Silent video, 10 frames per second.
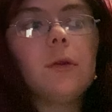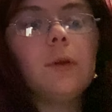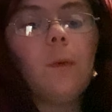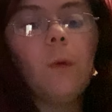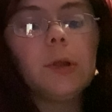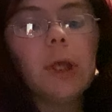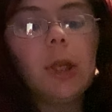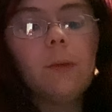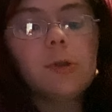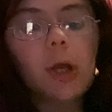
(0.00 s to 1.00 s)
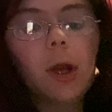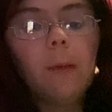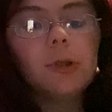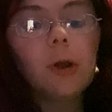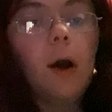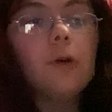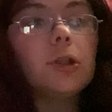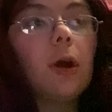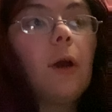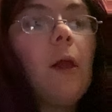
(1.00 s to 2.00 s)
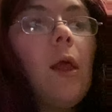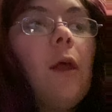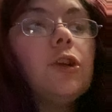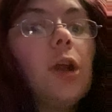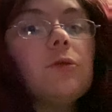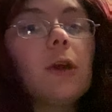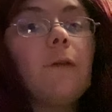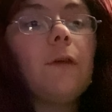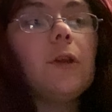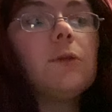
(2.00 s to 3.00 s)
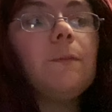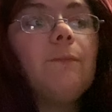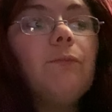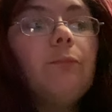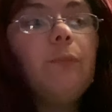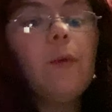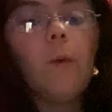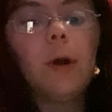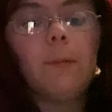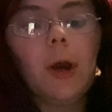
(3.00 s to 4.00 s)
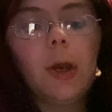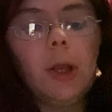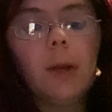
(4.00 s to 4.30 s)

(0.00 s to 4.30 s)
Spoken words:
The one lady was trying to help me. She's like, oh, she said I was looking for this one party.